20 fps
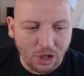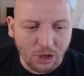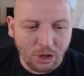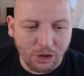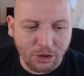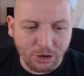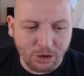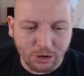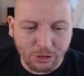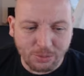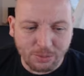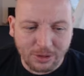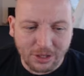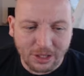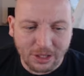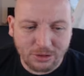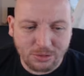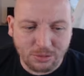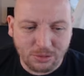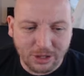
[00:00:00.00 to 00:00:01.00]
Third
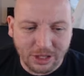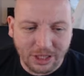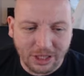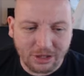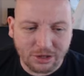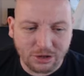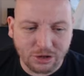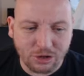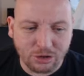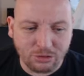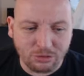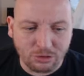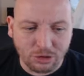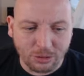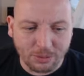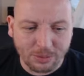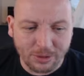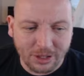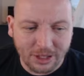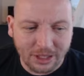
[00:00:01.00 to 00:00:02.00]
place would get us
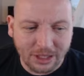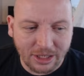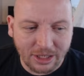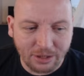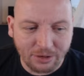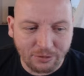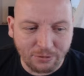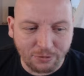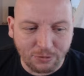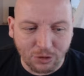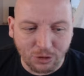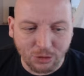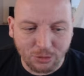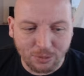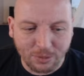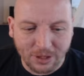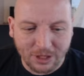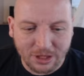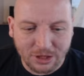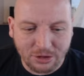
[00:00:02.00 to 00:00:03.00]
Europa League. Fourth
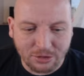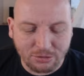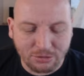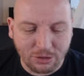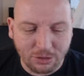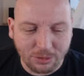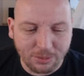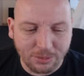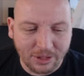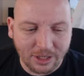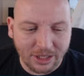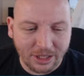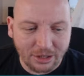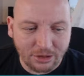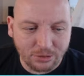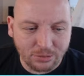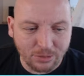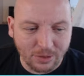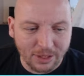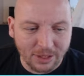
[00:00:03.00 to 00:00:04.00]
place, Europa League
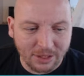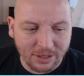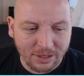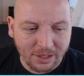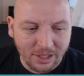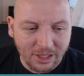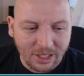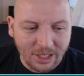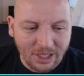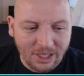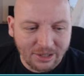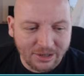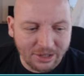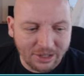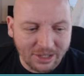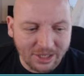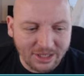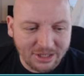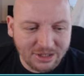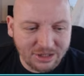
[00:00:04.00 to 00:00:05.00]
as well. I
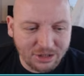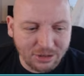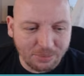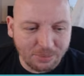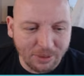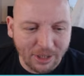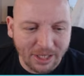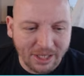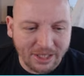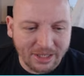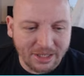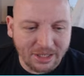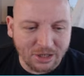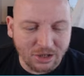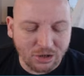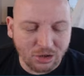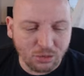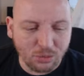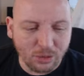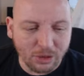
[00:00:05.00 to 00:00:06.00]
think that's depending
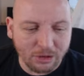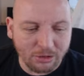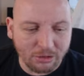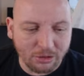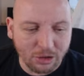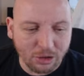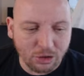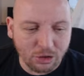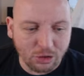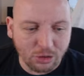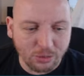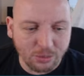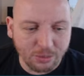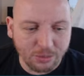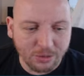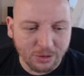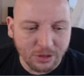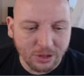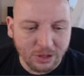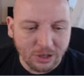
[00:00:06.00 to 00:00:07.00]
on the winner of the cup.
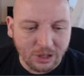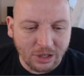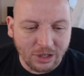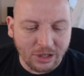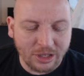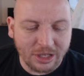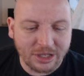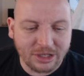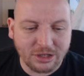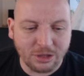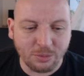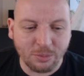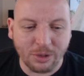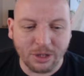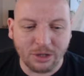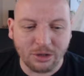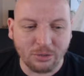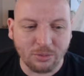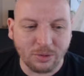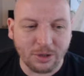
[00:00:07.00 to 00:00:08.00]
And that's
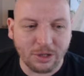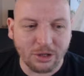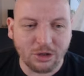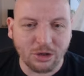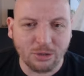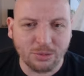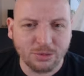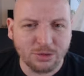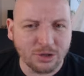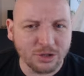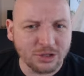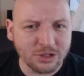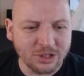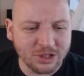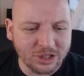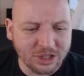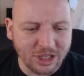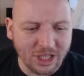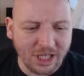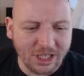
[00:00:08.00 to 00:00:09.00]
depending on the winner of the cup. So there's a
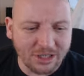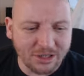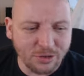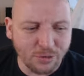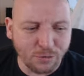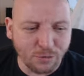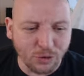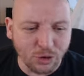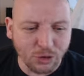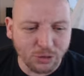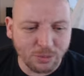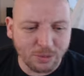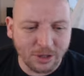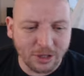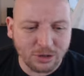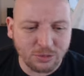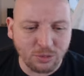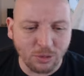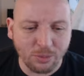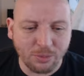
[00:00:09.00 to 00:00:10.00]
chance fourth
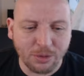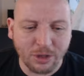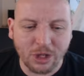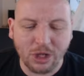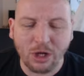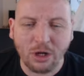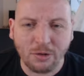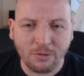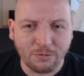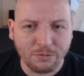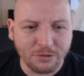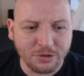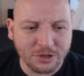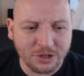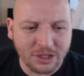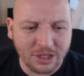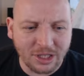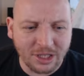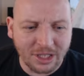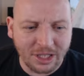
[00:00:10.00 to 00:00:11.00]
place would be
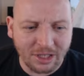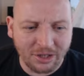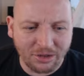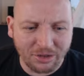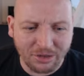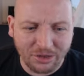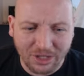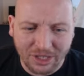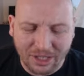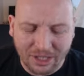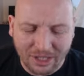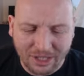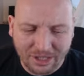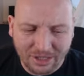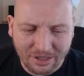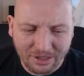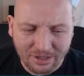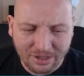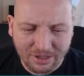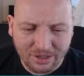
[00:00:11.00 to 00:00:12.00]
Conference League, I think.